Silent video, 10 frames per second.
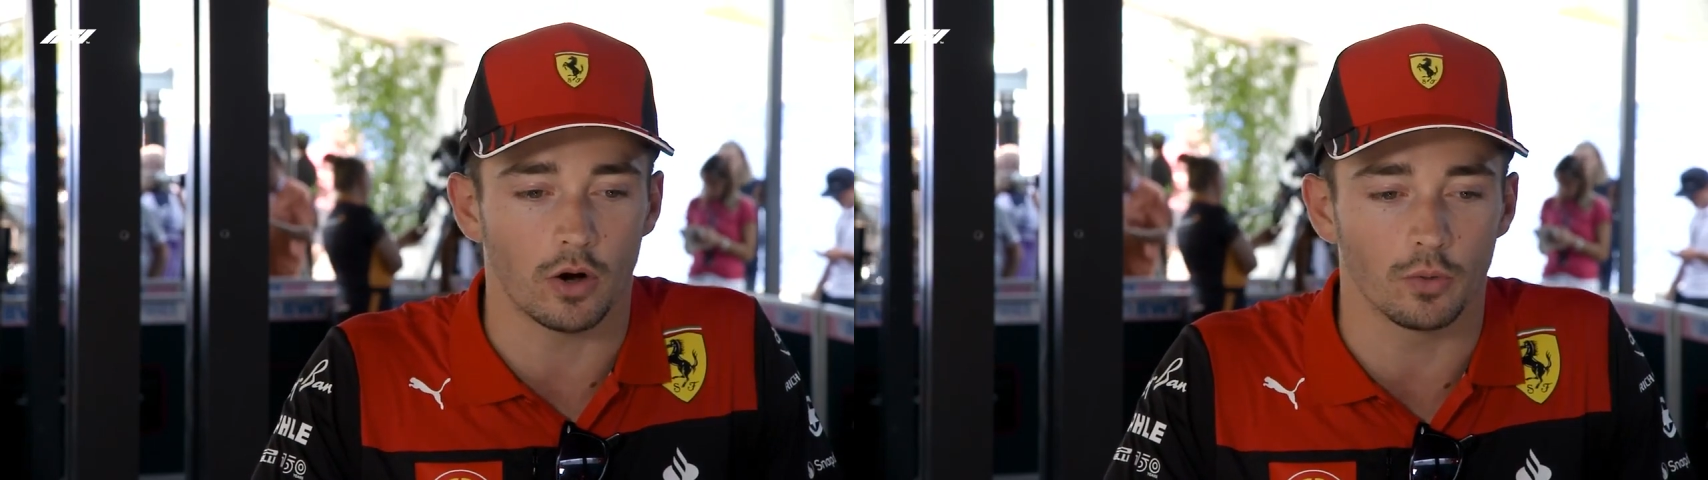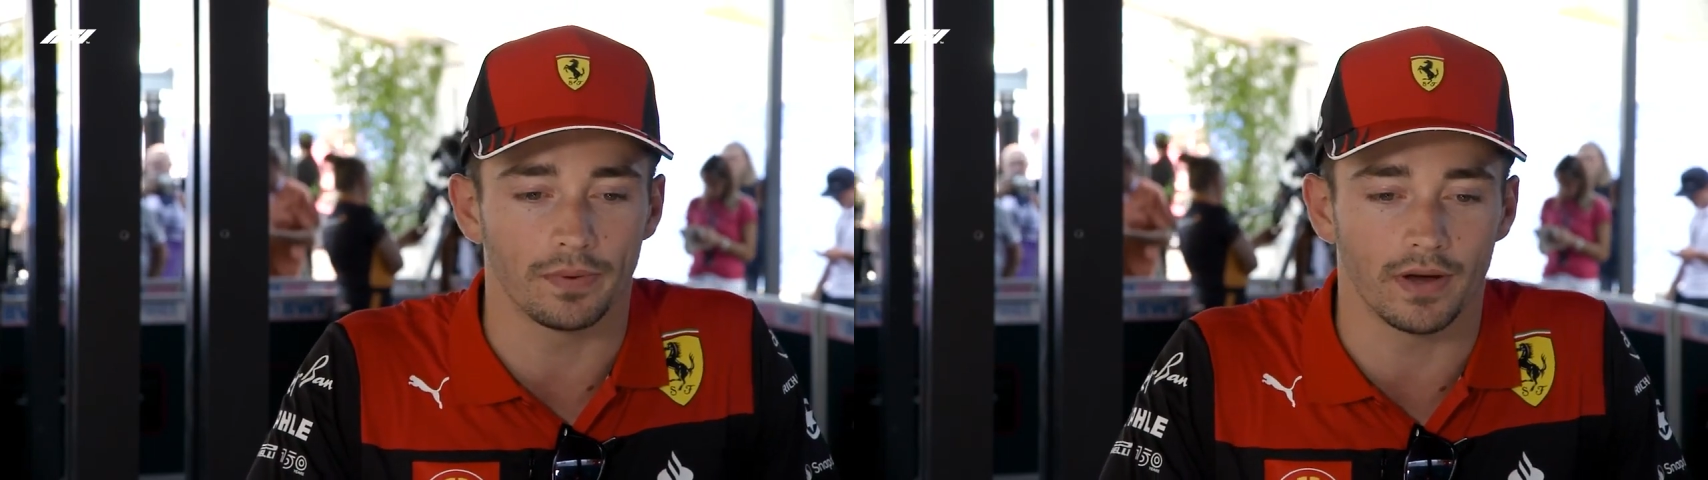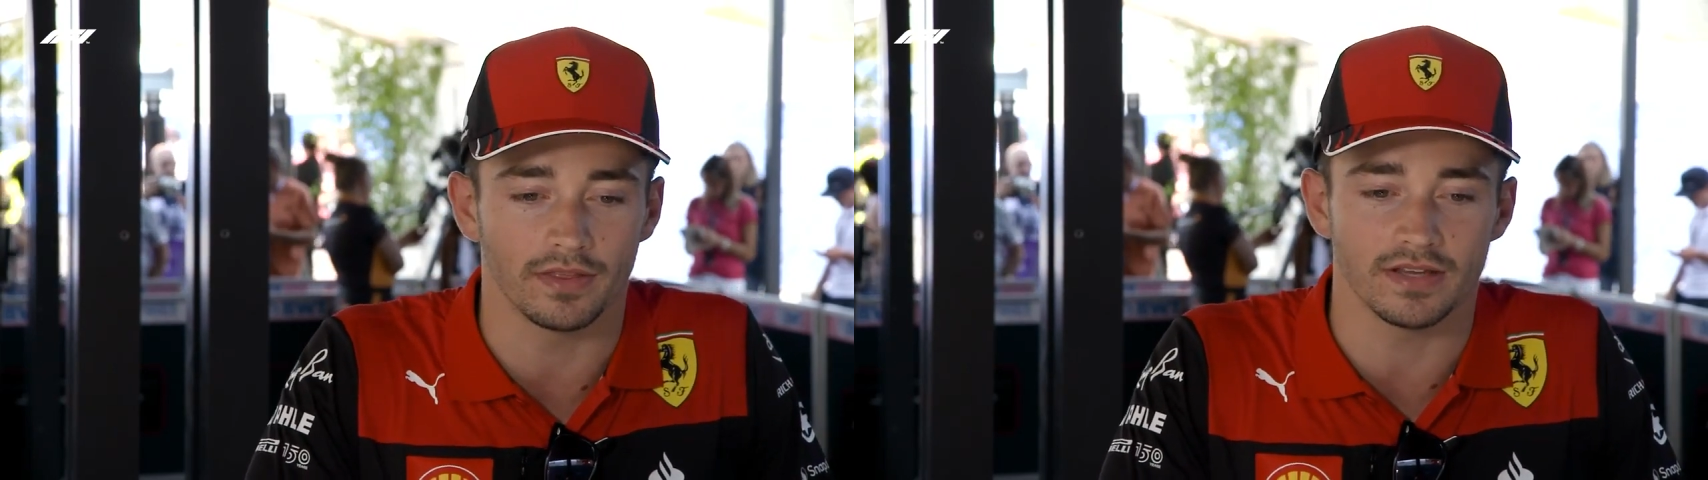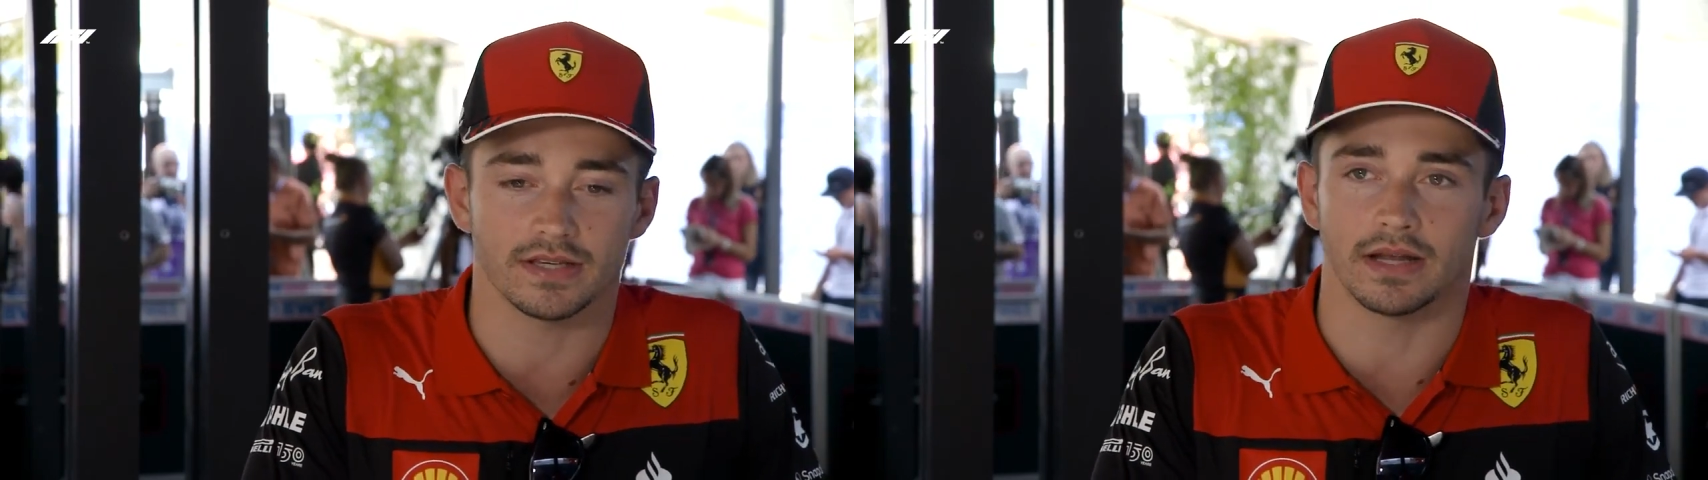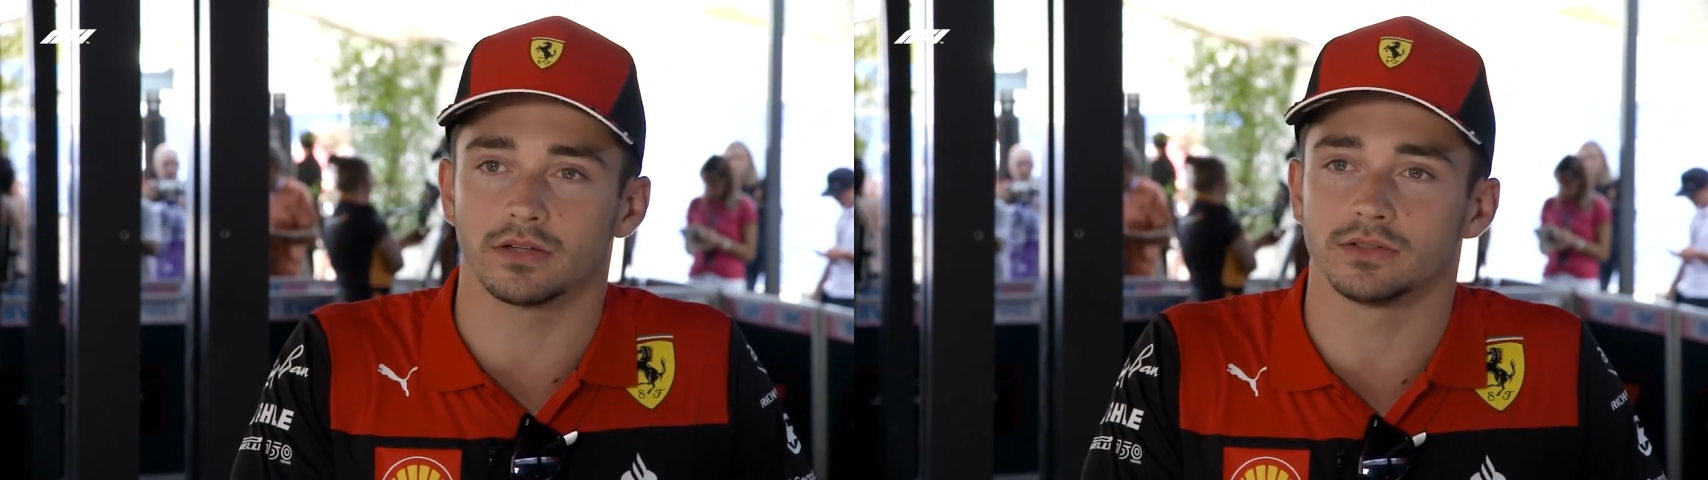hope this
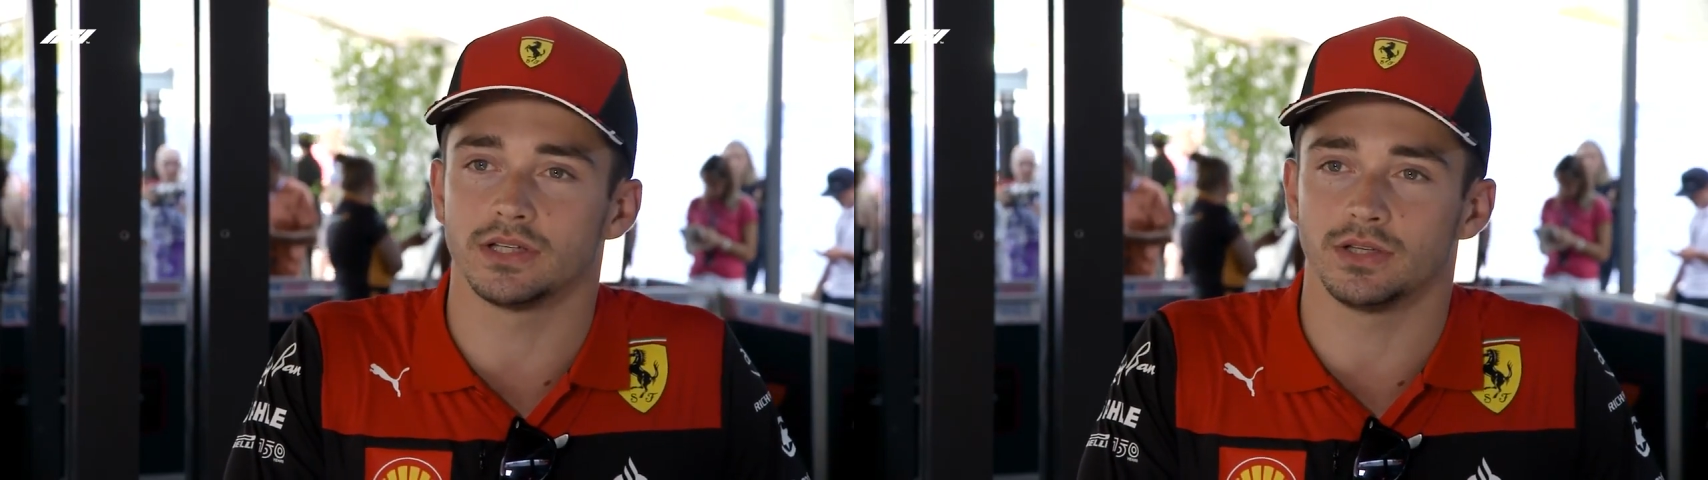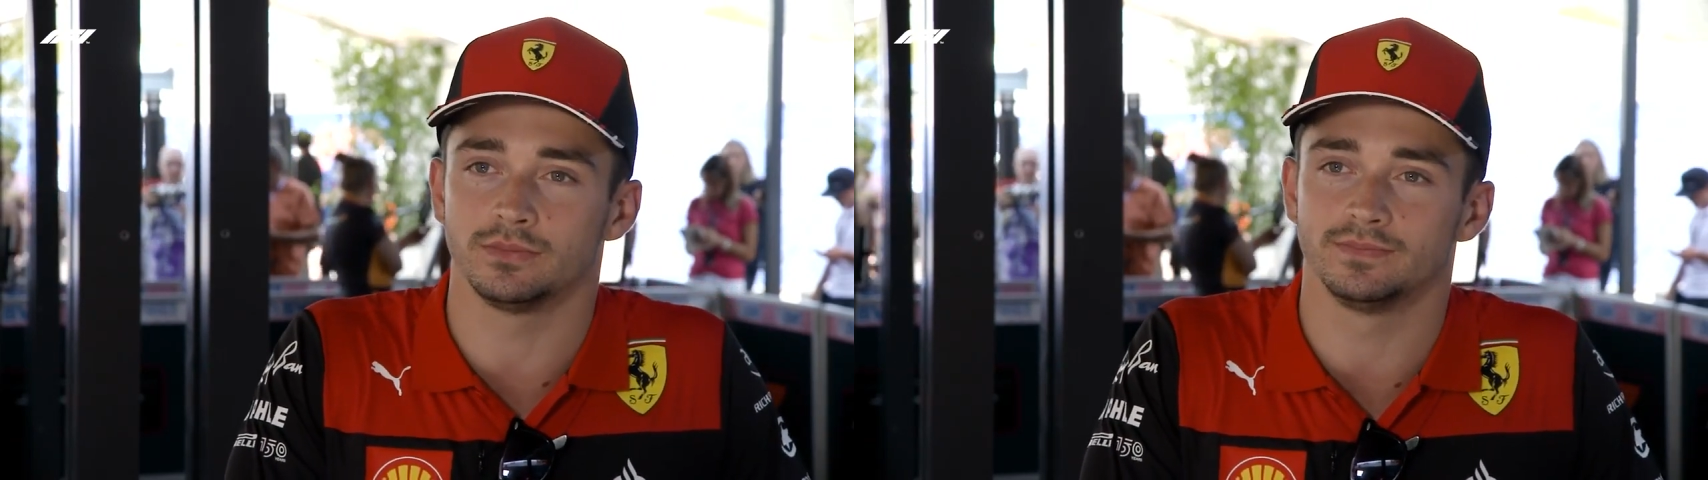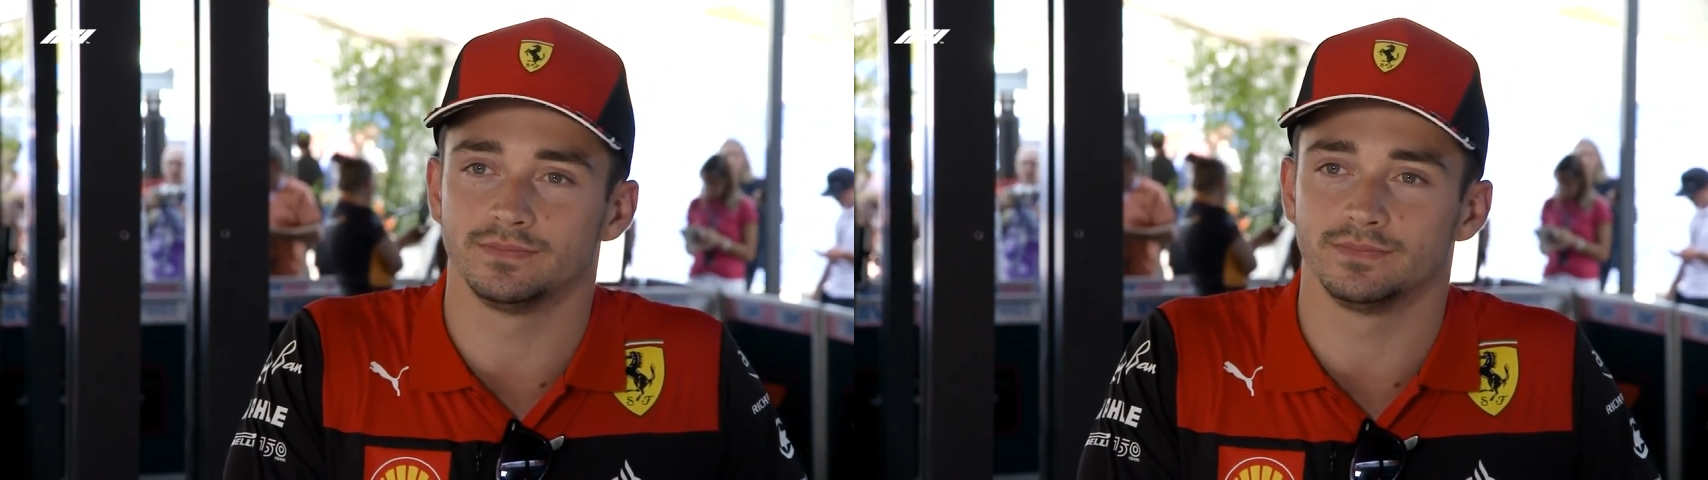can continue.